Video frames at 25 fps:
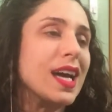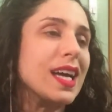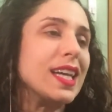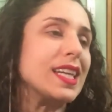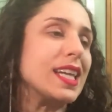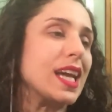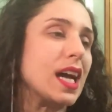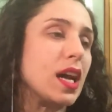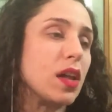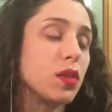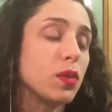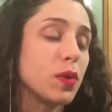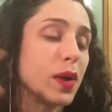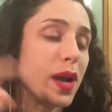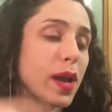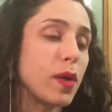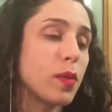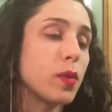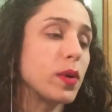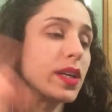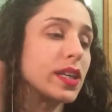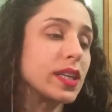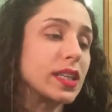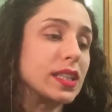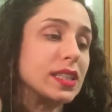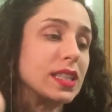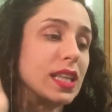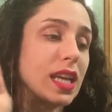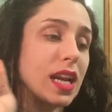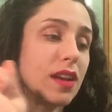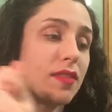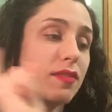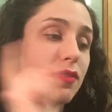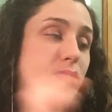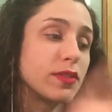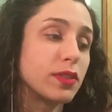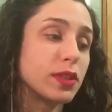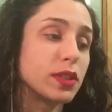Now, the way I work is that I
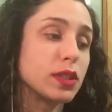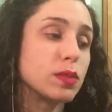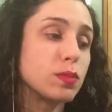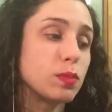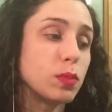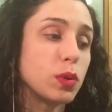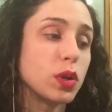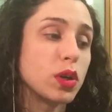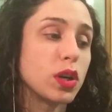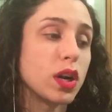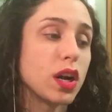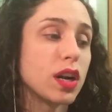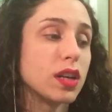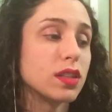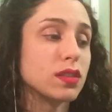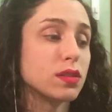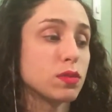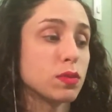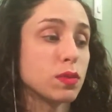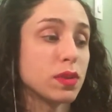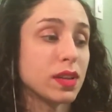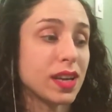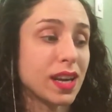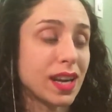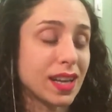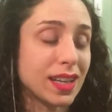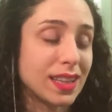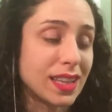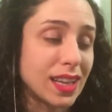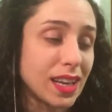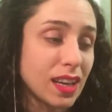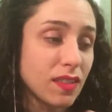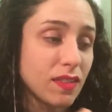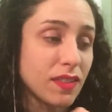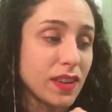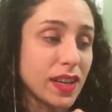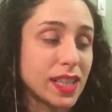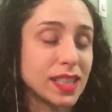first pull cards from the
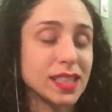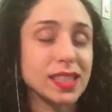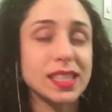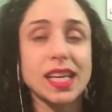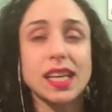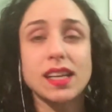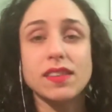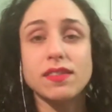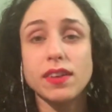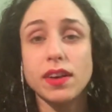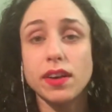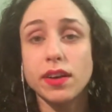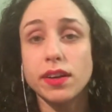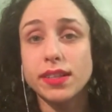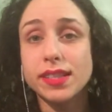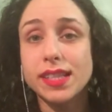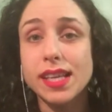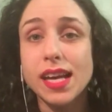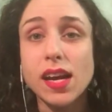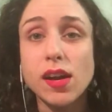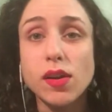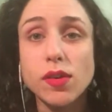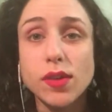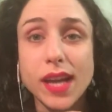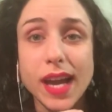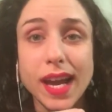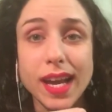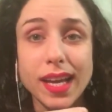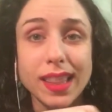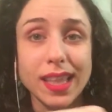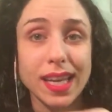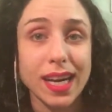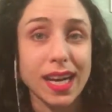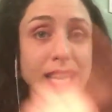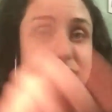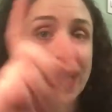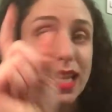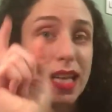Radlech Valentine Fairy Tarot deck,
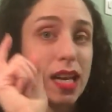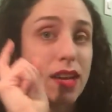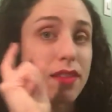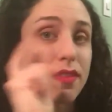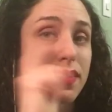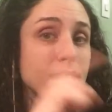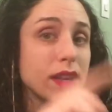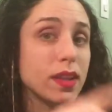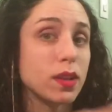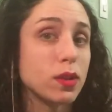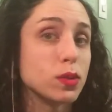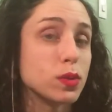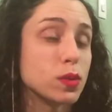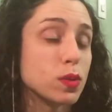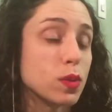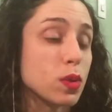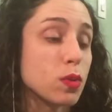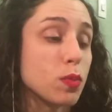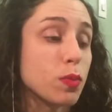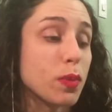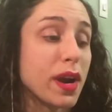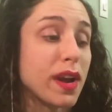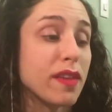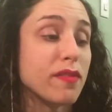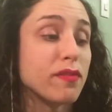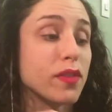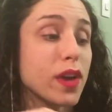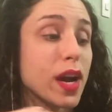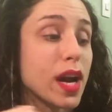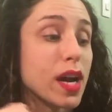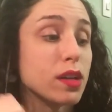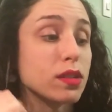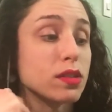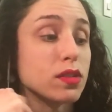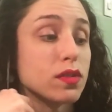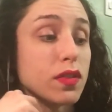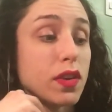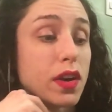then I clarify those with the Brian
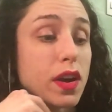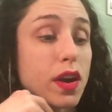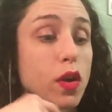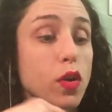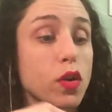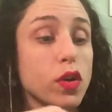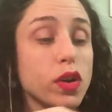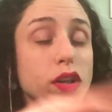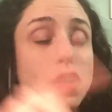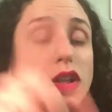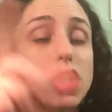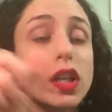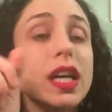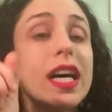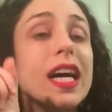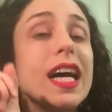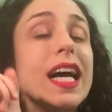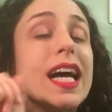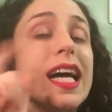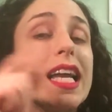Froude's Fairy Oracle,